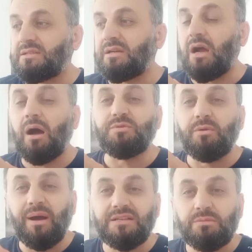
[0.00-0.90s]

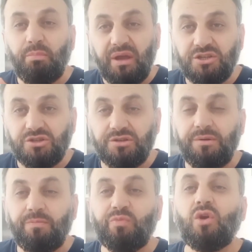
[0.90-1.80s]
optimized picture
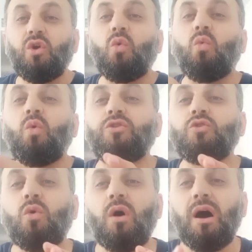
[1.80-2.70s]
with
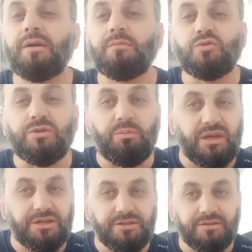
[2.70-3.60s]
no harm to the
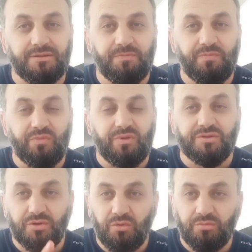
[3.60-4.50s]
patient.
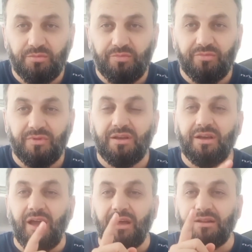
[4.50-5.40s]
So
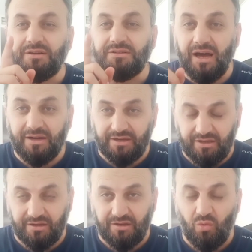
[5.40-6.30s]
in a
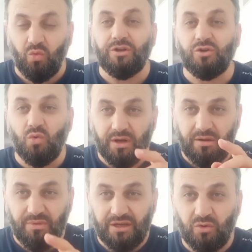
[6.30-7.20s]
darkening, when you want to
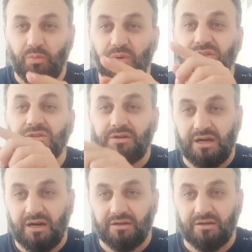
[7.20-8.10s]
make your picture
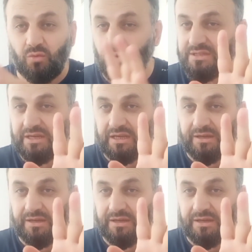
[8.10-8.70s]
darker, once again,